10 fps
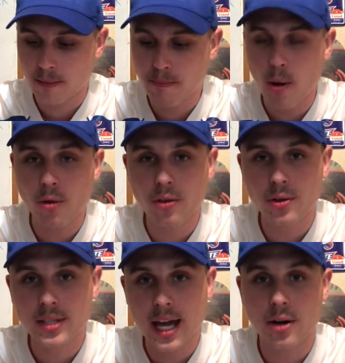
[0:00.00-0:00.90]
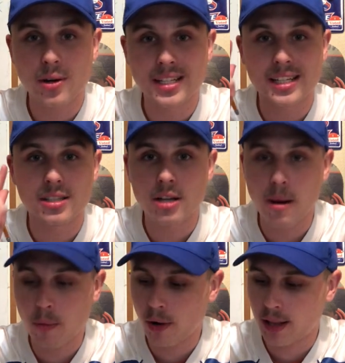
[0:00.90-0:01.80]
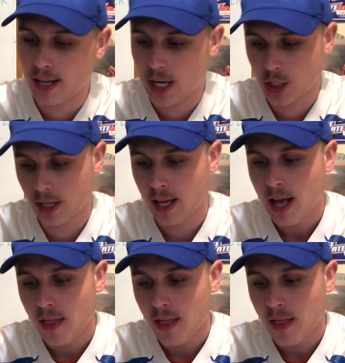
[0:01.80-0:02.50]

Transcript: In both of those categories, he is number 1 in the nation.